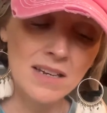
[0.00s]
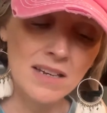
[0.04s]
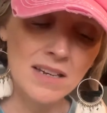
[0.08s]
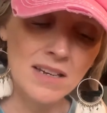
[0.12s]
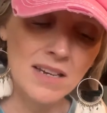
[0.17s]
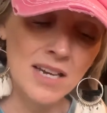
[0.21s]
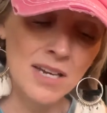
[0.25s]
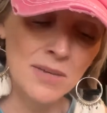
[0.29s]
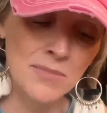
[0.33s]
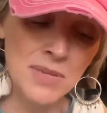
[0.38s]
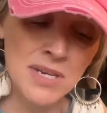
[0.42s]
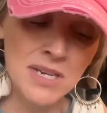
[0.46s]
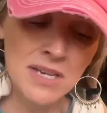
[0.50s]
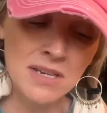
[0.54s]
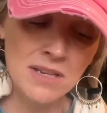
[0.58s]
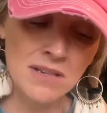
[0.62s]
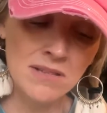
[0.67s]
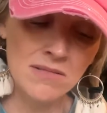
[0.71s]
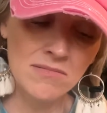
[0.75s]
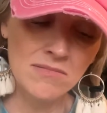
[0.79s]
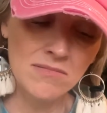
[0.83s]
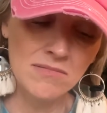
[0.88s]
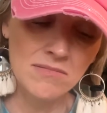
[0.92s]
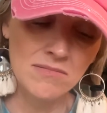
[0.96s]
I
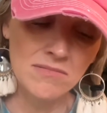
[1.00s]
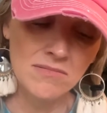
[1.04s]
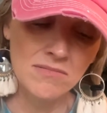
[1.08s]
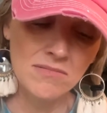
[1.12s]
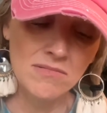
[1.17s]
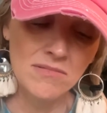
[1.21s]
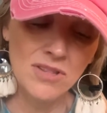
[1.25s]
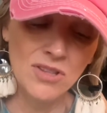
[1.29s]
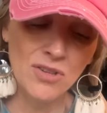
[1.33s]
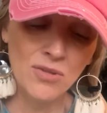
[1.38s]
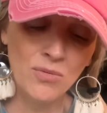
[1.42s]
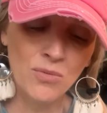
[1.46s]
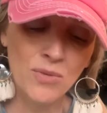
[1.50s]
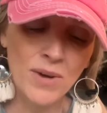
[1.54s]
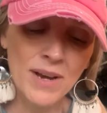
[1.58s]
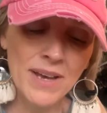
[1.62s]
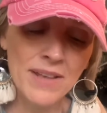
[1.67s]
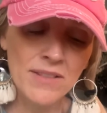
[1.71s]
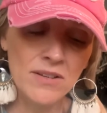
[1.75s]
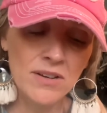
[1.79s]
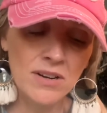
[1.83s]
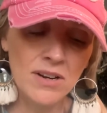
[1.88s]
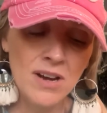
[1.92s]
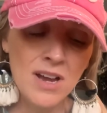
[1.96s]
mean, the
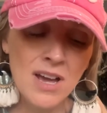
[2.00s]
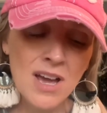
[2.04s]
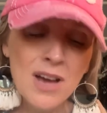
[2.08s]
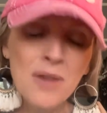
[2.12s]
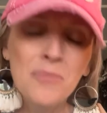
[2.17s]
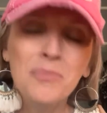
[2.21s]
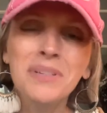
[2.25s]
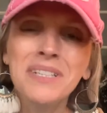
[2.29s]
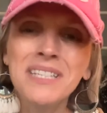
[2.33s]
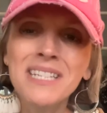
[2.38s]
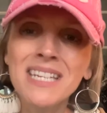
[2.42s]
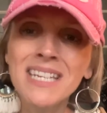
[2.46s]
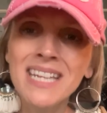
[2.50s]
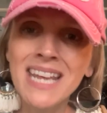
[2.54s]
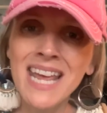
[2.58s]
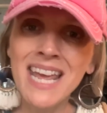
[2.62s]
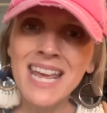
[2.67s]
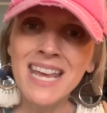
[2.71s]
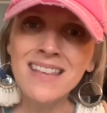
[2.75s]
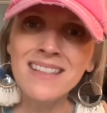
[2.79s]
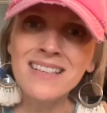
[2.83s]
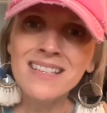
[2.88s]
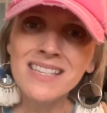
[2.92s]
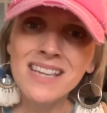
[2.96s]
weather. But
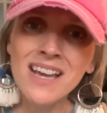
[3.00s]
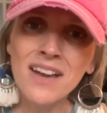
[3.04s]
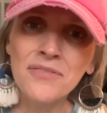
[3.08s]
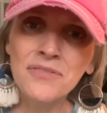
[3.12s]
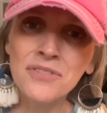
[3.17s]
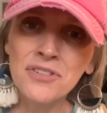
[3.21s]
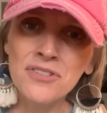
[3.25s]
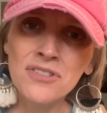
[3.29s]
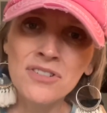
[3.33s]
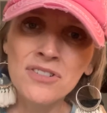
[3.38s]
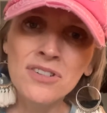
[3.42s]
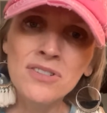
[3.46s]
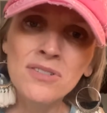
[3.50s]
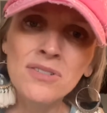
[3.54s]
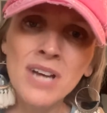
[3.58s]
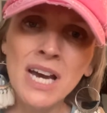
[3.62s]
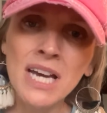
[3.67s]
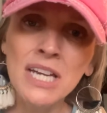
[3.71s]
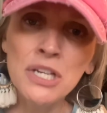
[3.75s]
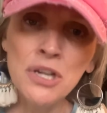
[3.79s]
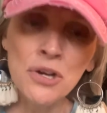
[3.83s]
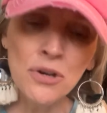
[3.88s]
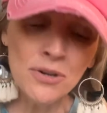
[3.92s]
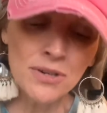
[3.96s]
today, this afternoon, I
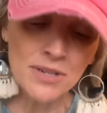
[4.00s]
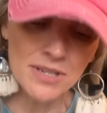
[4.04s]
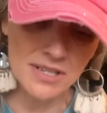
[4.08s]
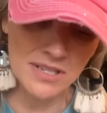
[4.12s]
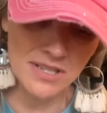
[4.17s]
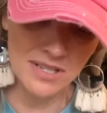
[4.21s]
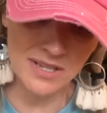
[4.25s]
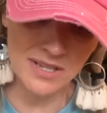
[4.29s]
noticed